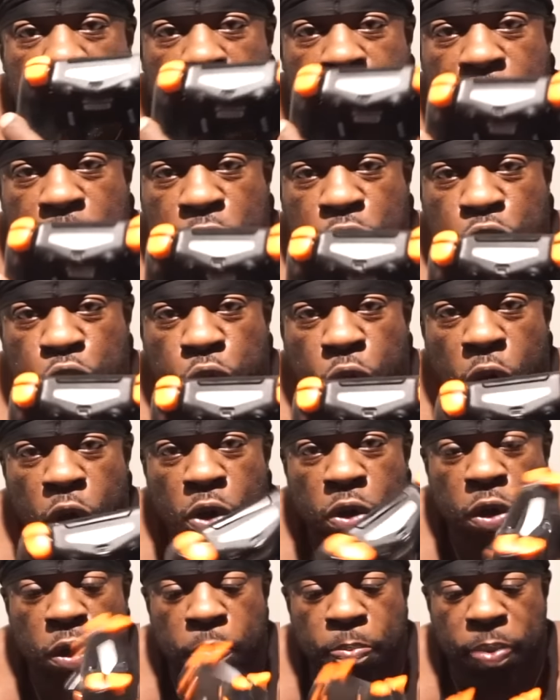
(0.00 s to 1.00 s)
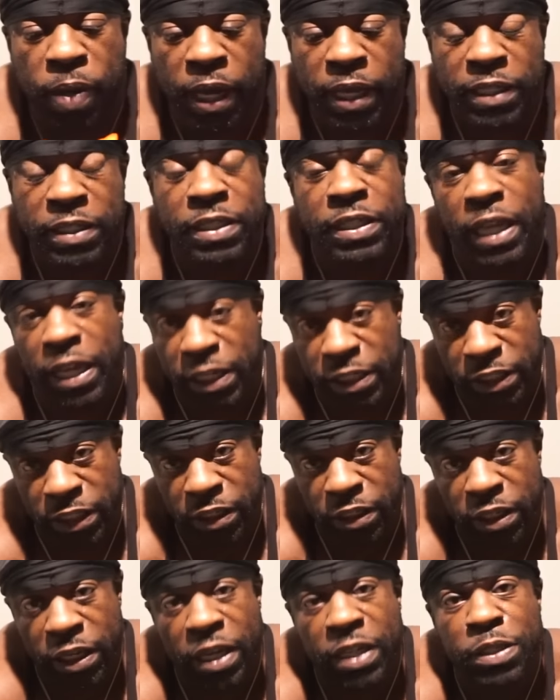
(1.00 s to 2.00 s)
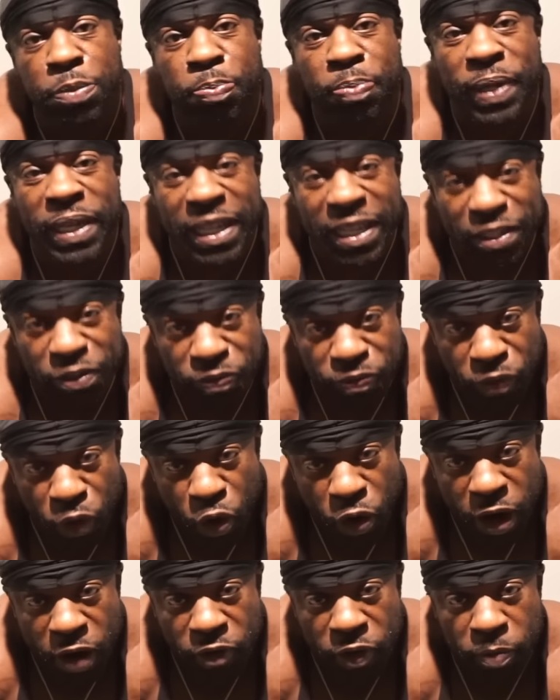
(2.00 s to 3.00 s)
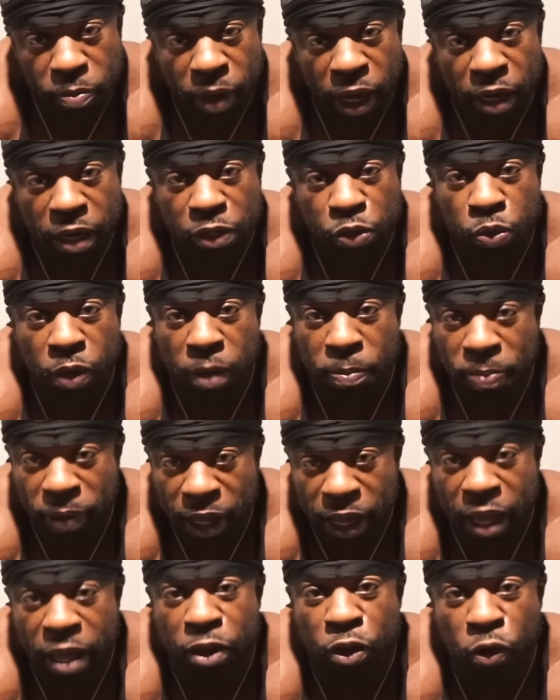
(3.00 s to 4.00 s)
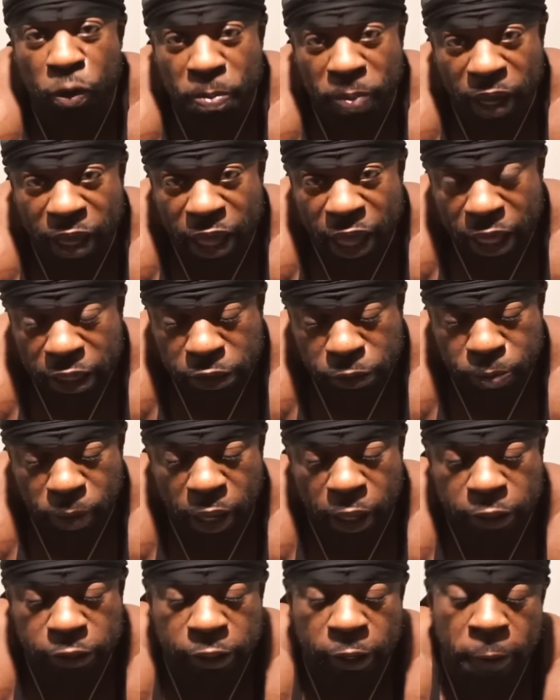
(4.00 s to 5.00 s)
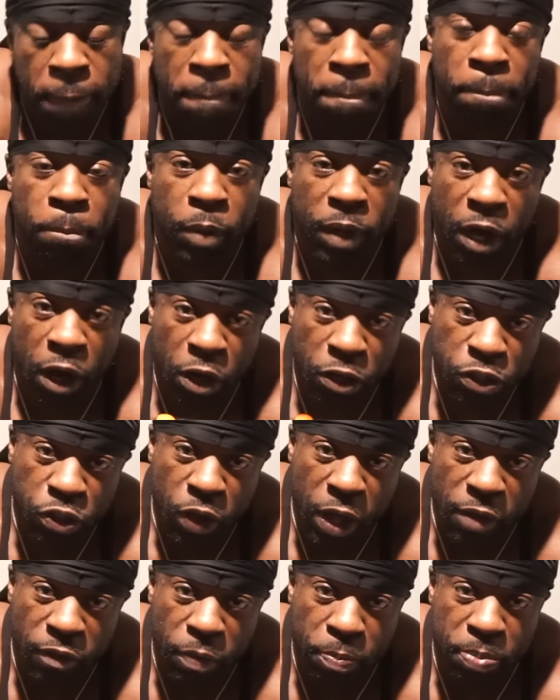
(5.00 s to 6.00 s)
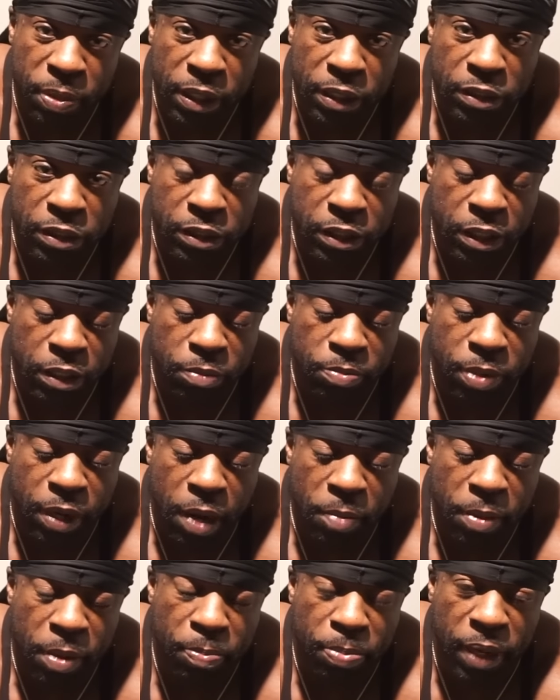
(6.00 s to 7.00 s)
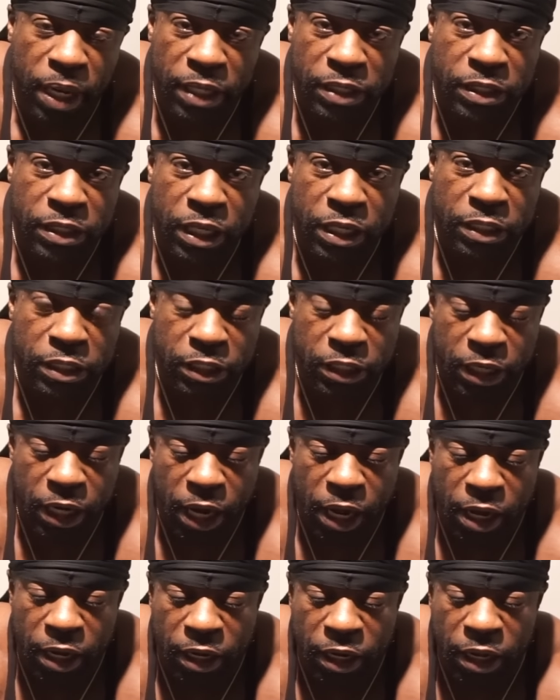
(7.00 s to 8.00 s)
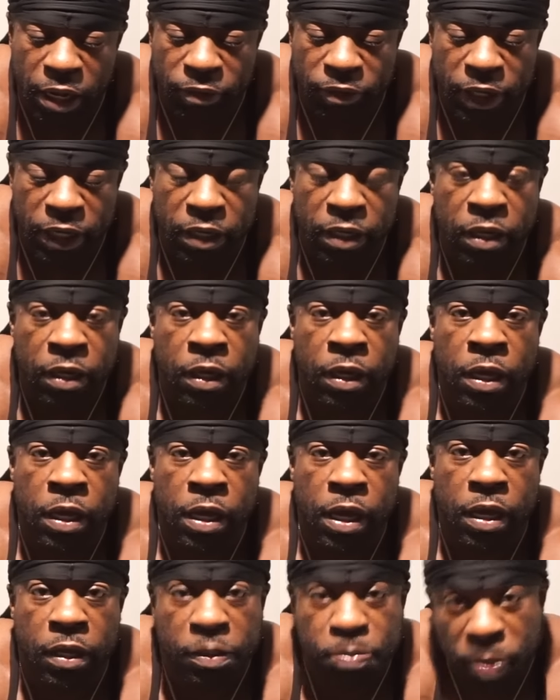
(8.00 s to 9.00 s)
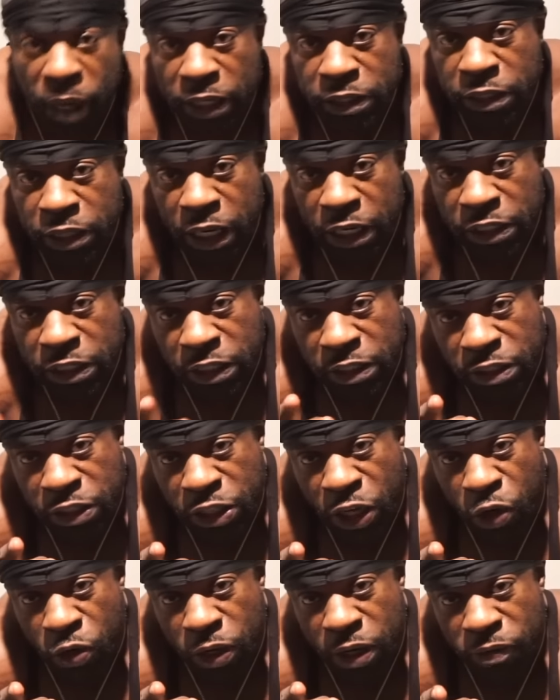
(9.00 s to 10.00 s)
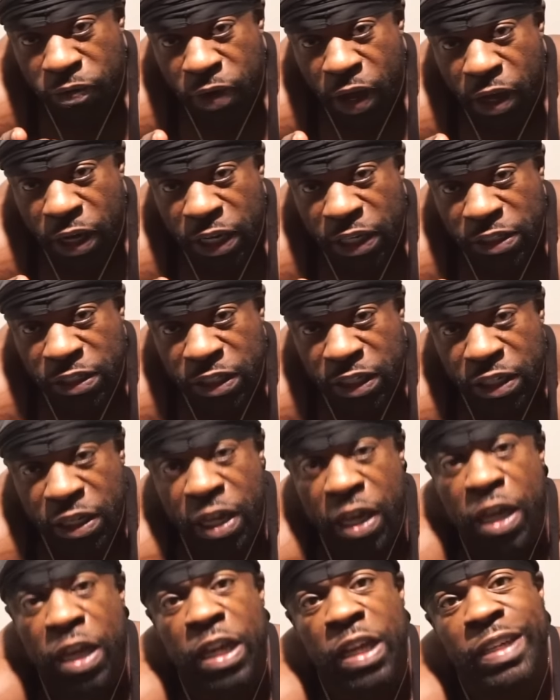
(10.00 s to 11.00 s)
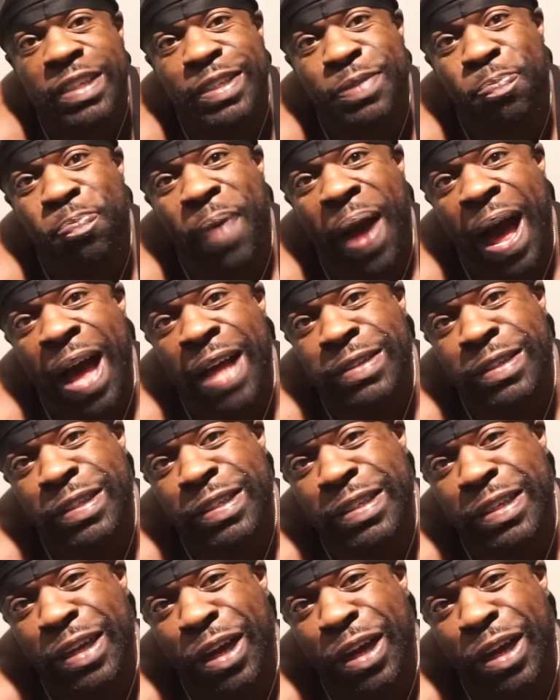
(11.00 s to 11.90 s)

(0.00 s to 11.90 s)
controller, PlayStation, yes, P S four, everybody, that's what I play. I don't play Xbox, but I also have a P C, but I'm a PlayStation guy, I love it. PlayStation, Sony, if y'all listening, sponsor